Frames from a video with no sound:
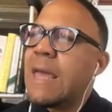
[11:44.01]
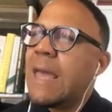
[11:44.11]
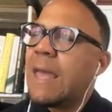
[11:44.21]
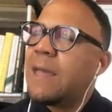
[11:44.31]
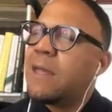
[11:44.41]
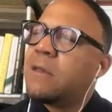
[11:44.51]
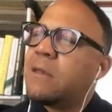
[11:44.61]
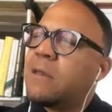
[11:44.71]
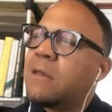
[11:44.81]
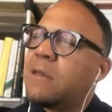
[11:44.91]

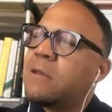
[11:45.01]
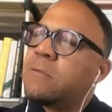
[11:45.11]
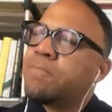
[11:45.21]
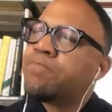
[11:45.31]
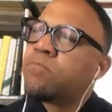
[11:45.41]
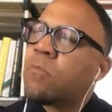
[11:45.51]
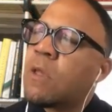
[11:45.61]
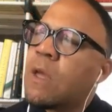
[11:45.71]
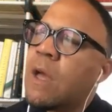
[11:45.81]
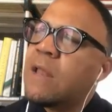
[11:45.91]
And
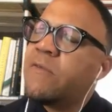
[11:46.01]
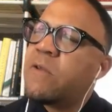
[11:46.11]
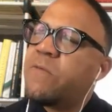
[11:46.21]
I live on the